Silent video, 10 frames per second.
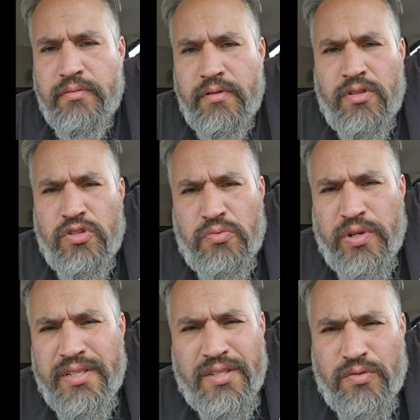And there's
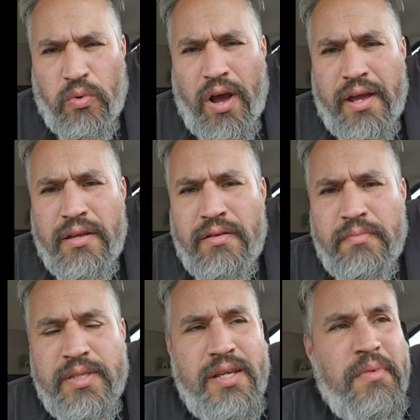reasons why,
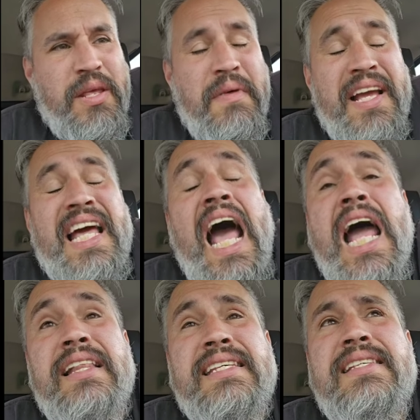but some of them like,
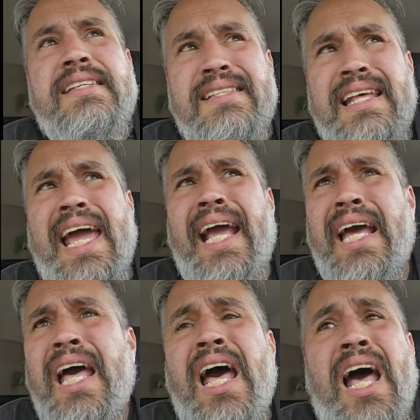this is like,
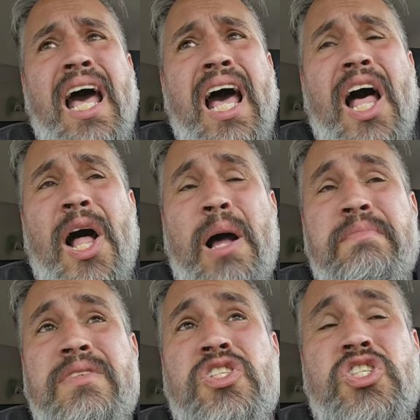
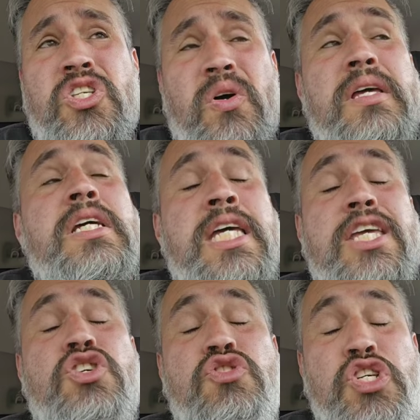just so
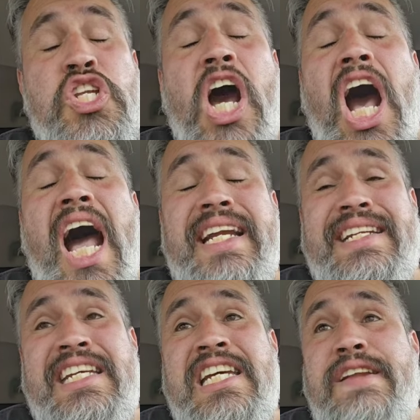you do not
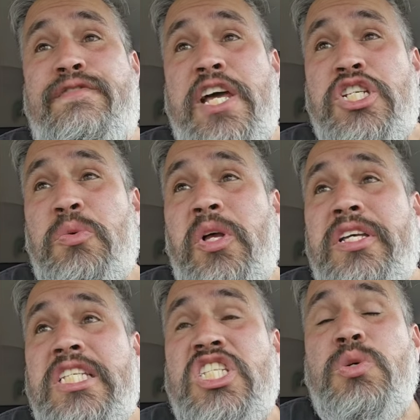need
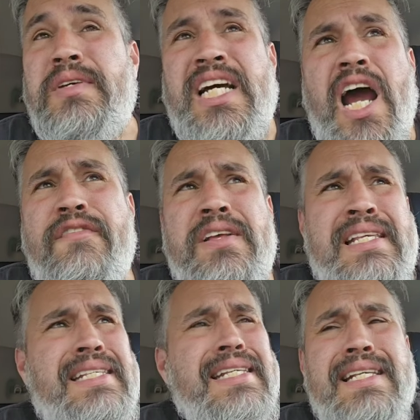visuals to recover.
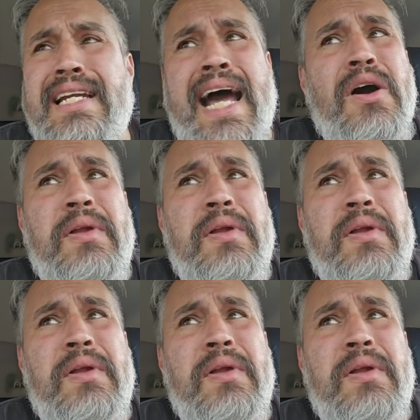This is an out.